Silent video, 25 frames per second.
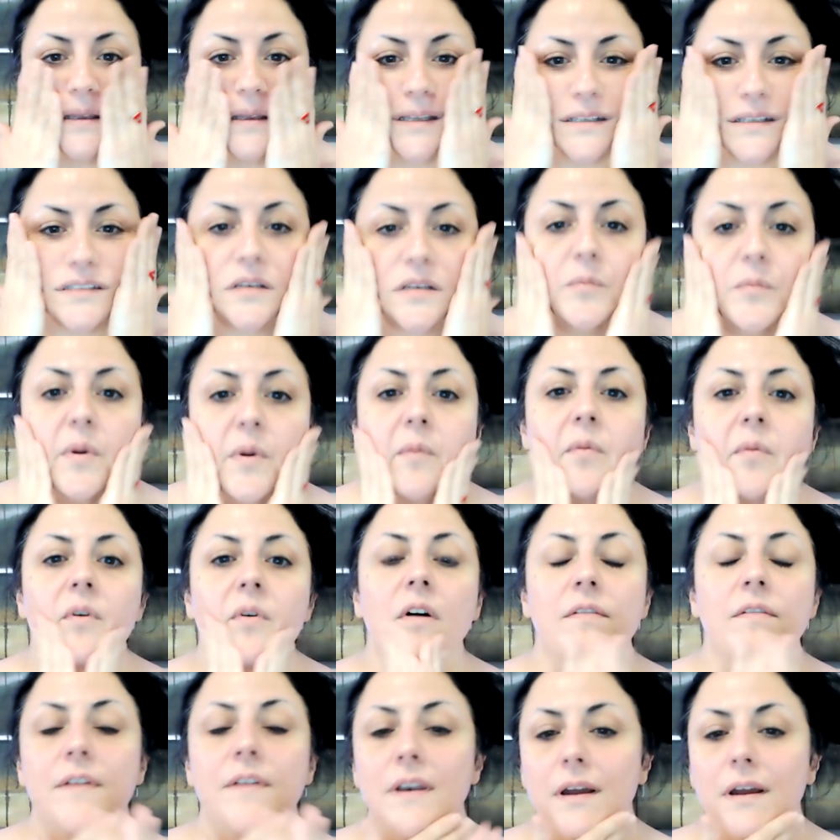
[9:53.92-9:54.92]
So people
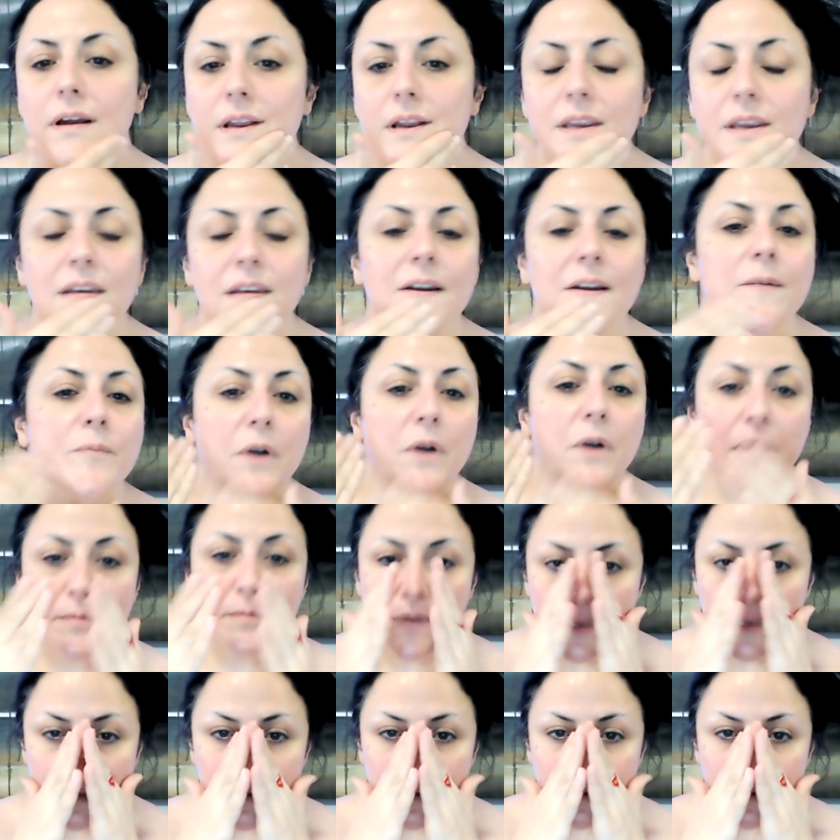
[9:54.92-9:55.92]
often, you know, buy
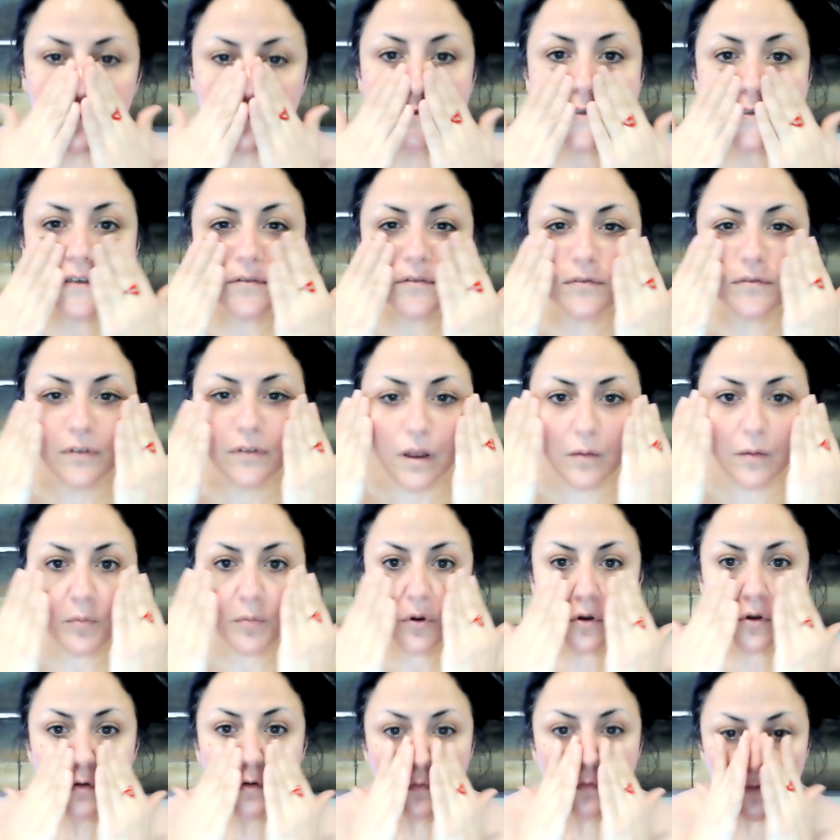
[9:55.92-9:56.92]
me gifts of like
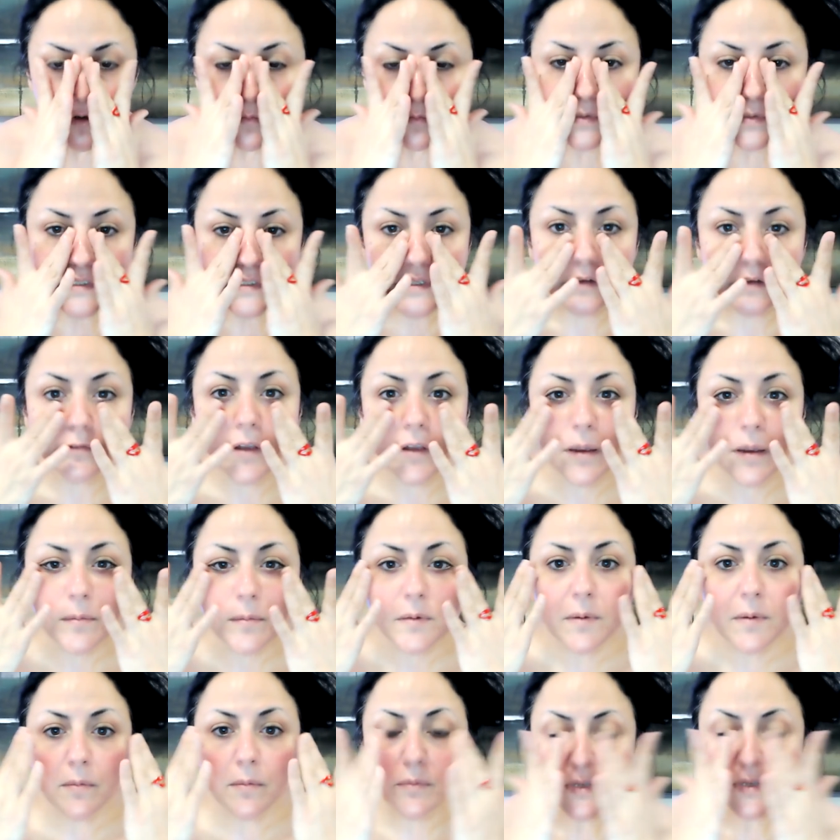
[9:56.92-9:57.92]
perfume and stuff, family
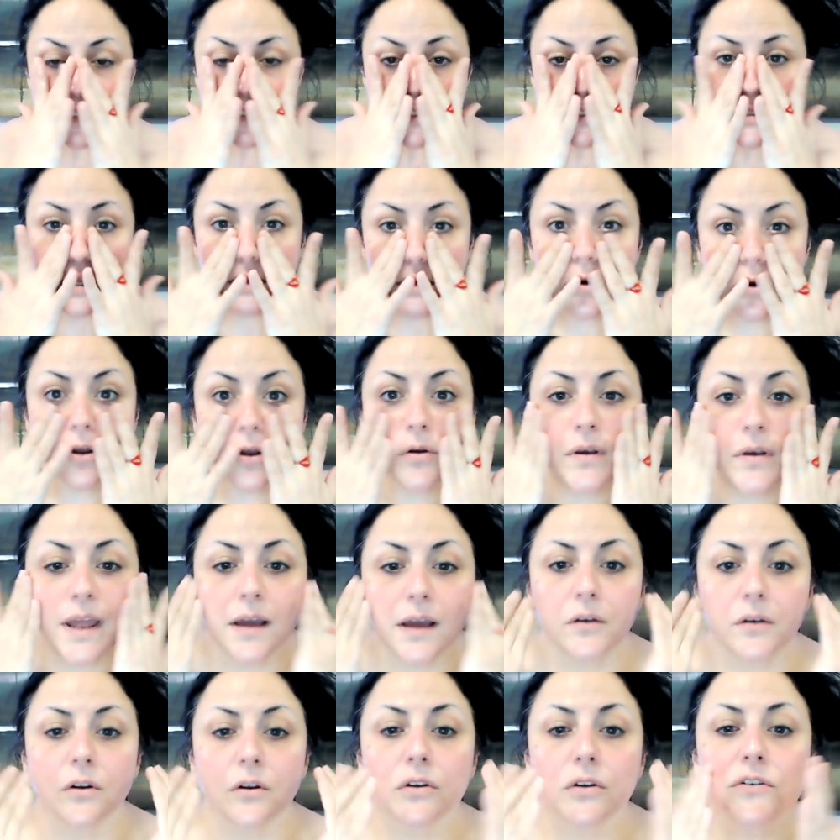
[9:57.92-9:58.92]
members. They know now
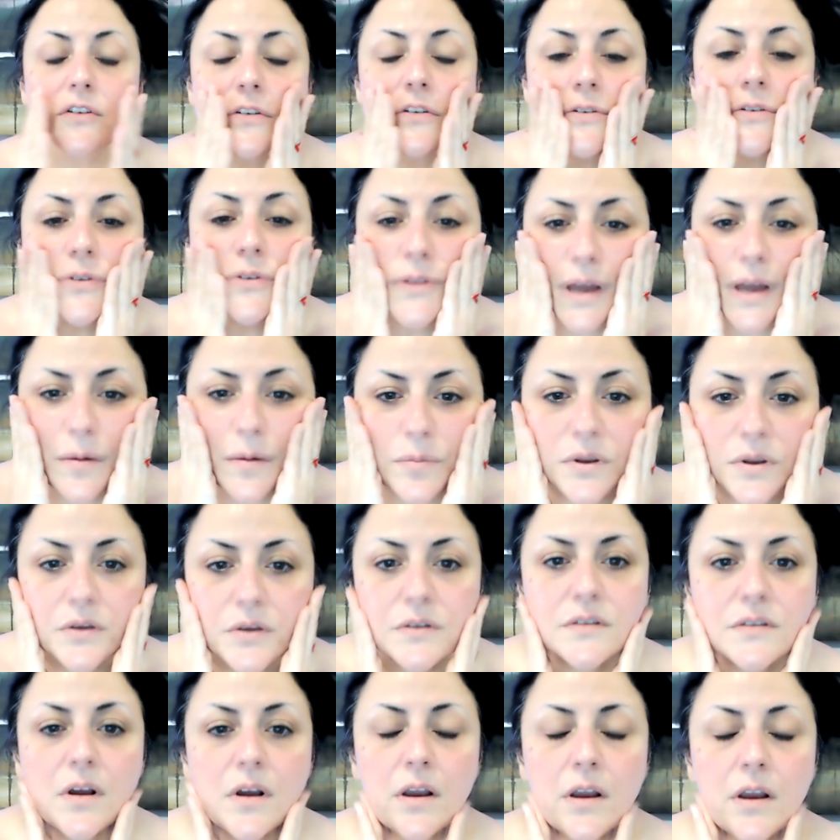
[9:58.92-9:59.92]
not to do that
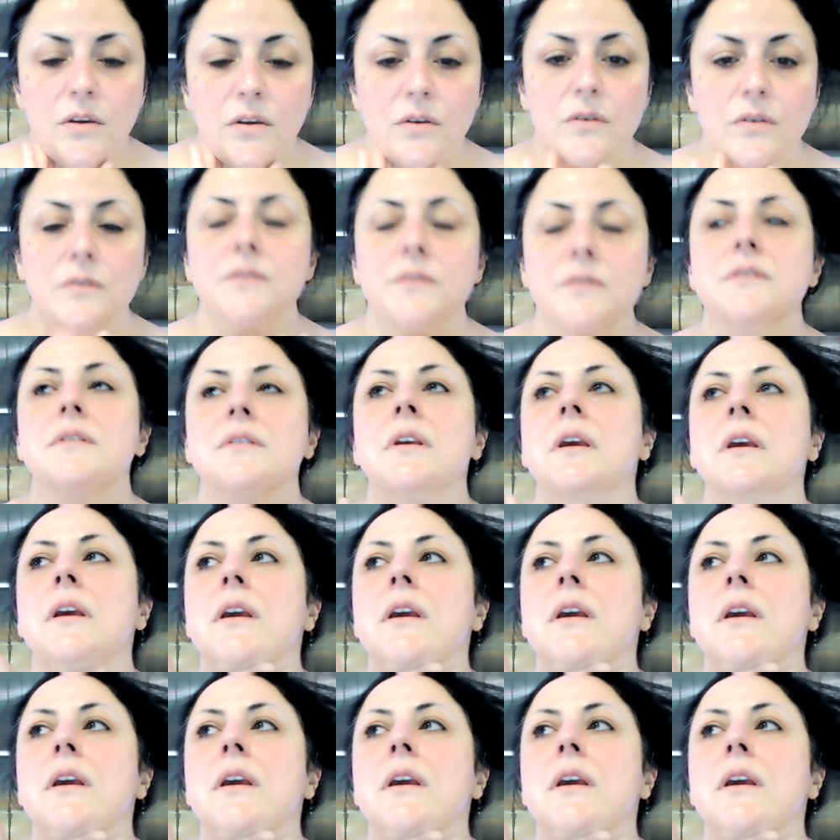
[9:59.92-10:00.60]
because I use